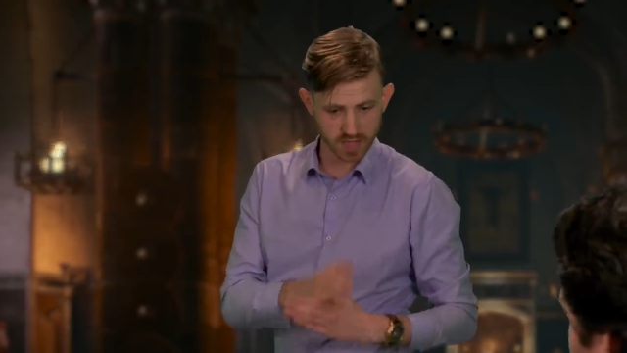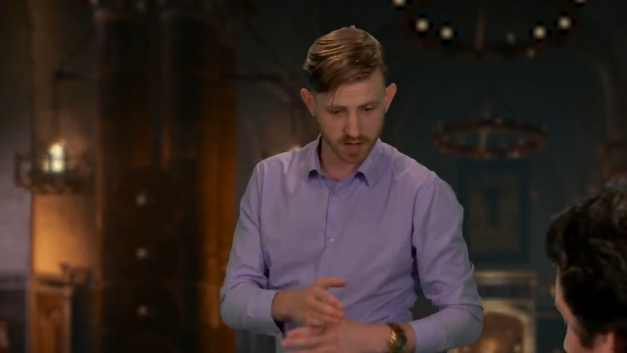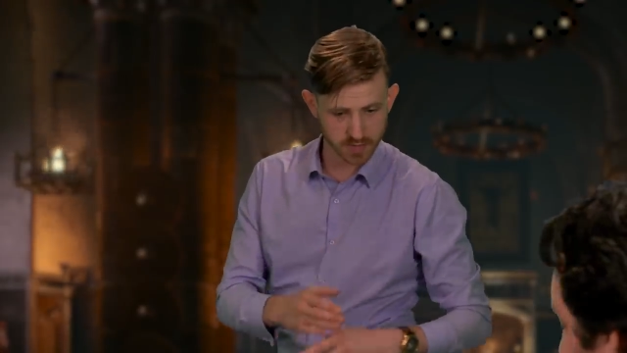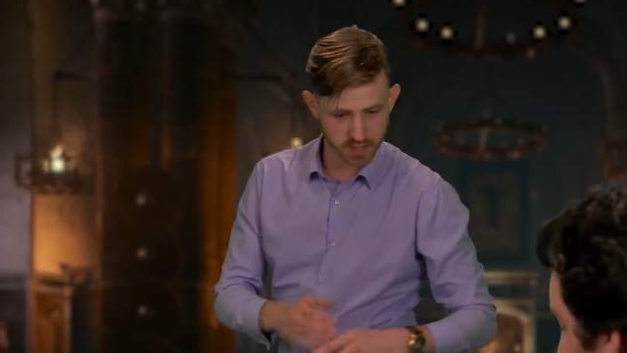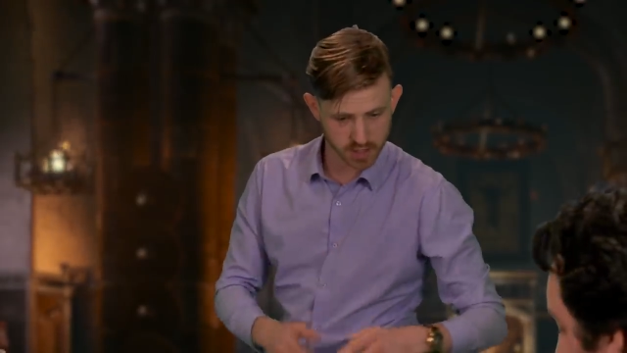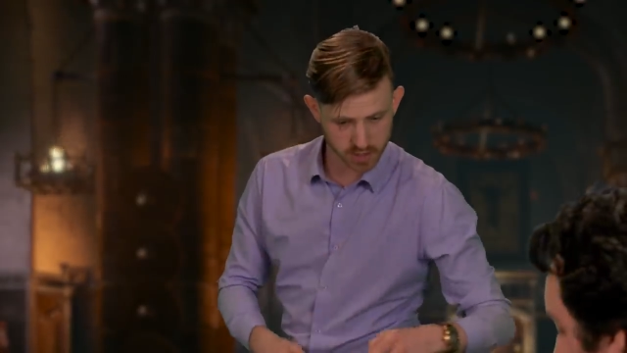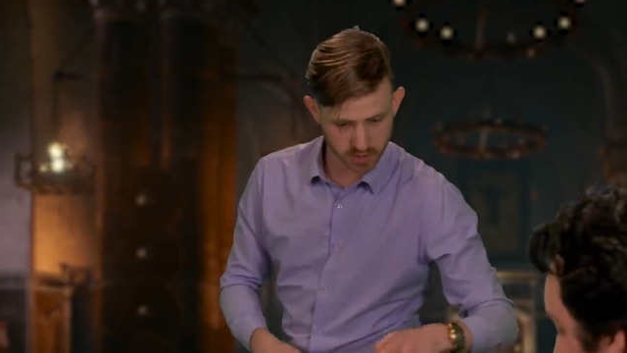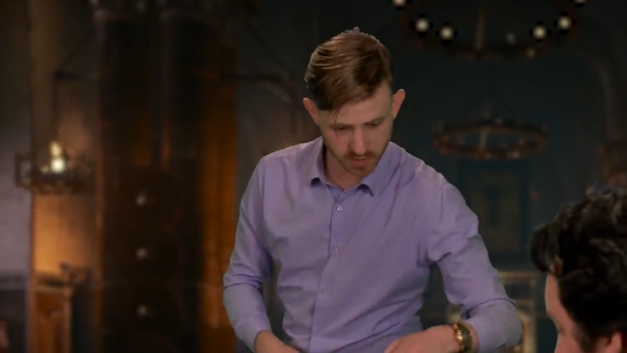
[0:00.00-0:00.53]

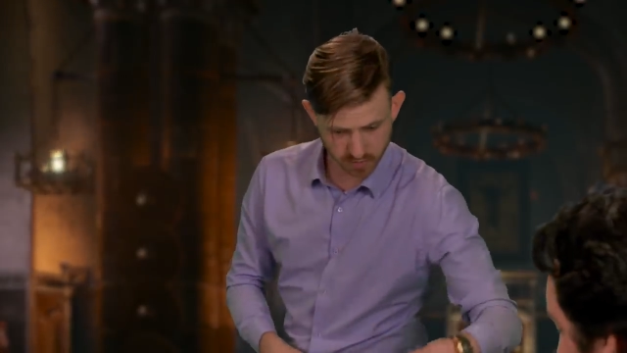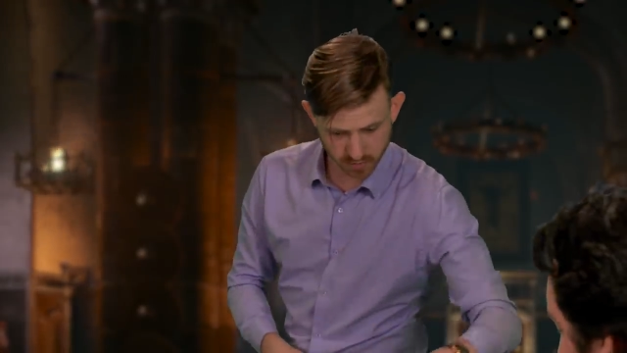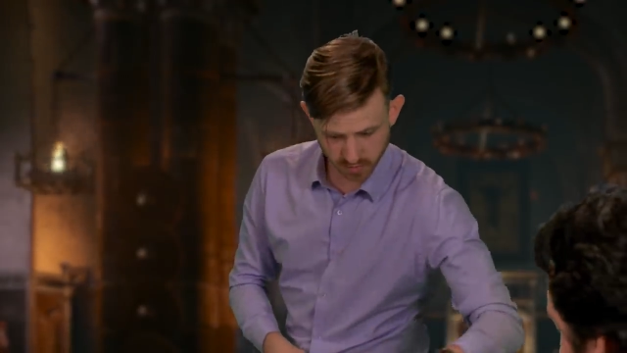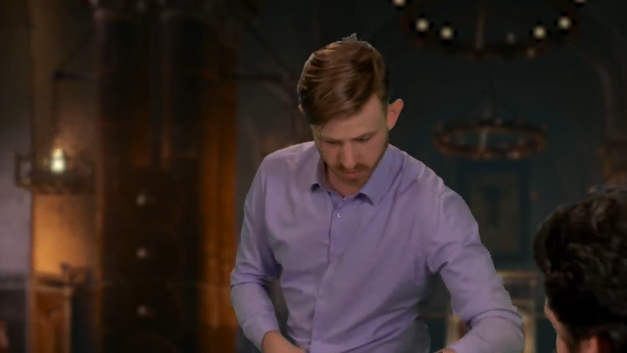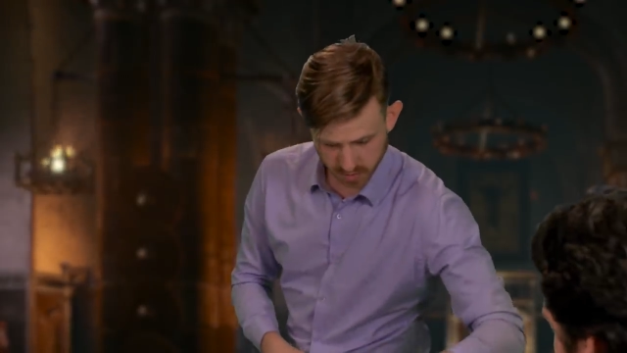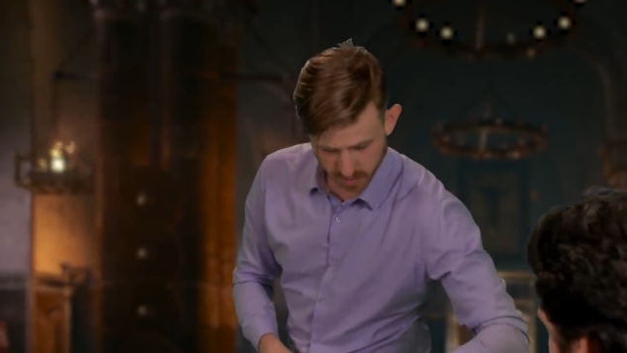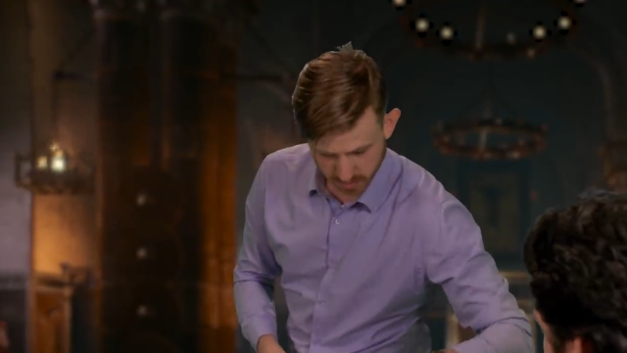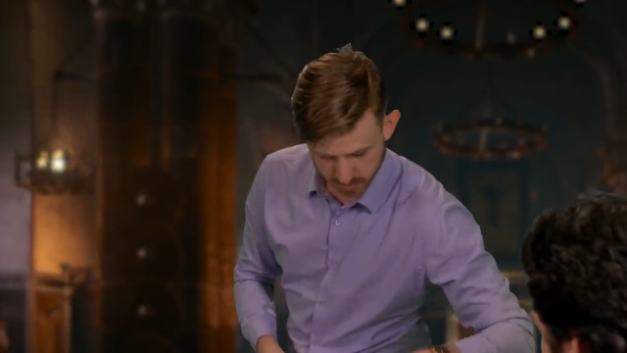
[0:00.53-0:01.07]
damage to it.
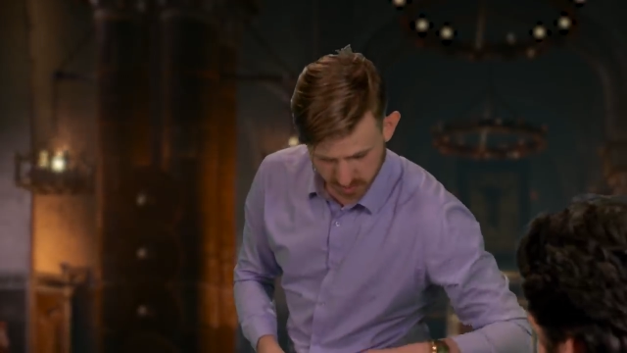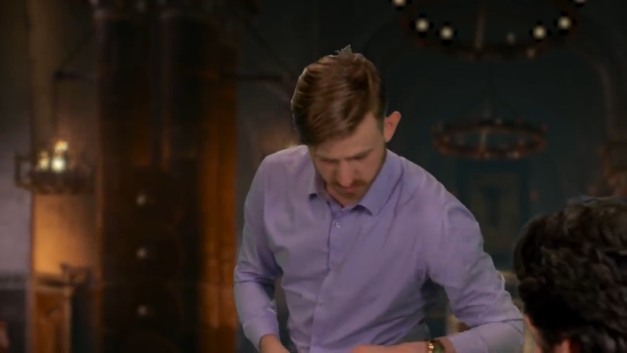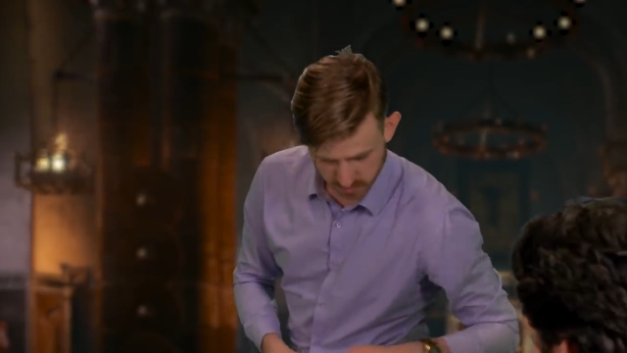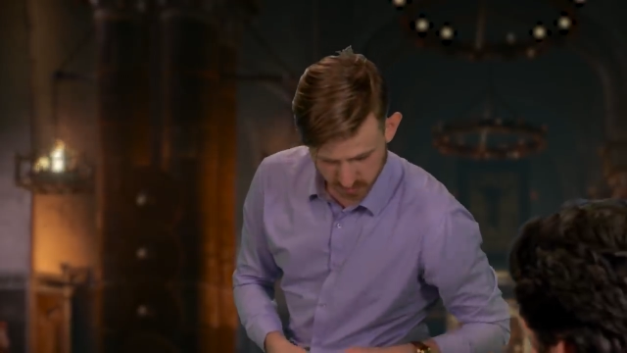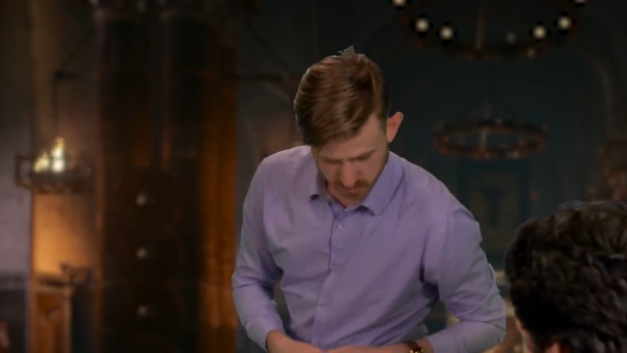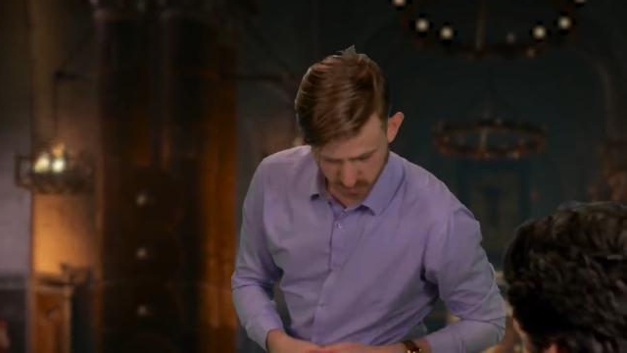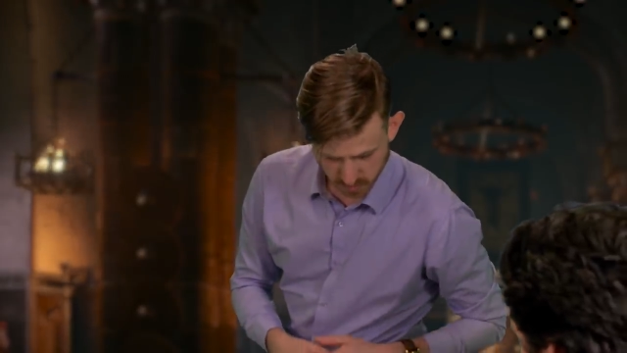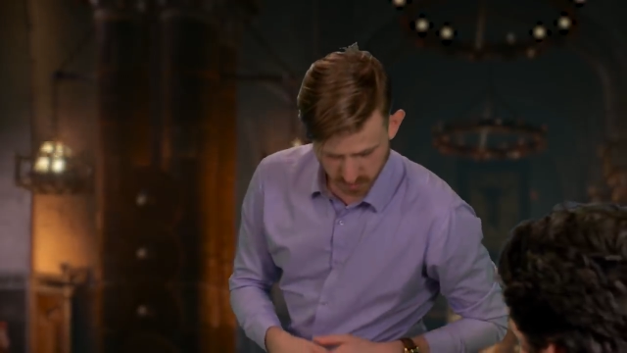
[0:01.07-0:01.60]
Roll the damage of
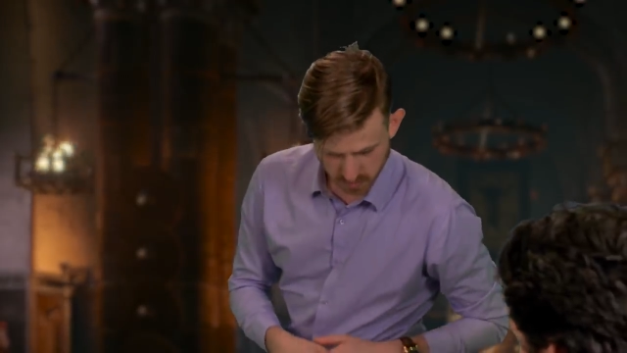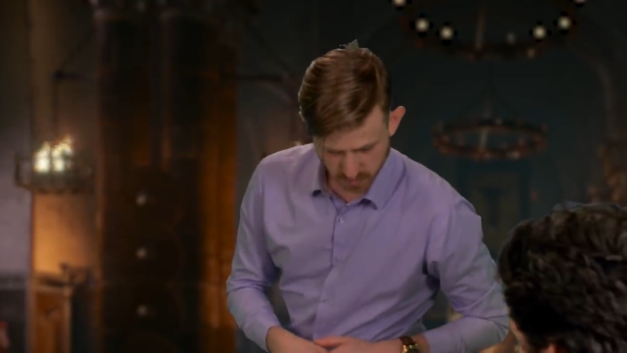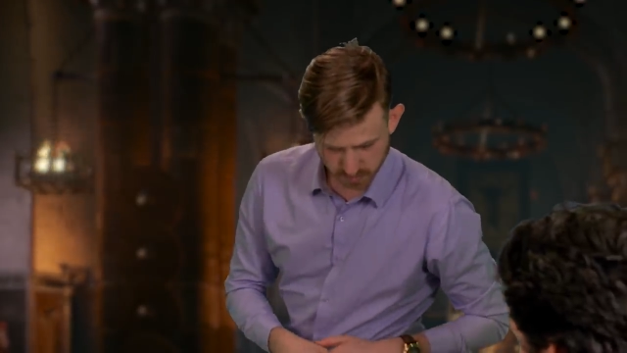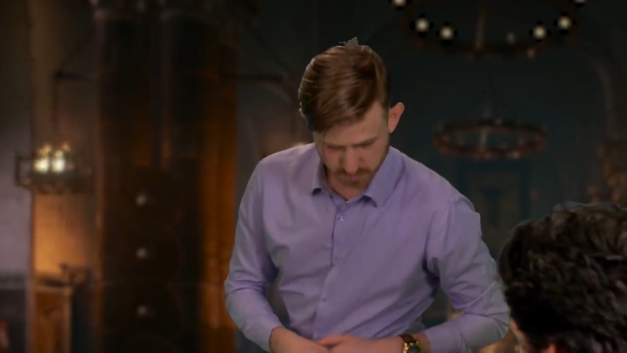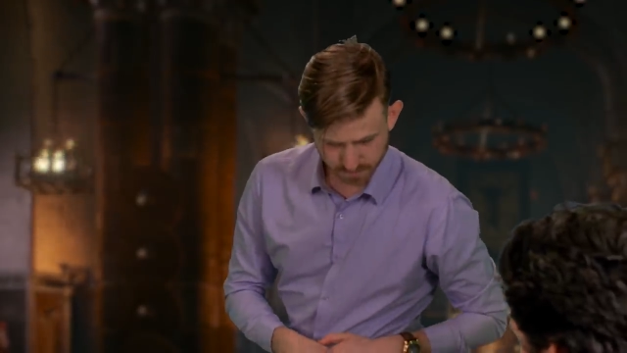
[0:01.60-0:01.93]
the sword.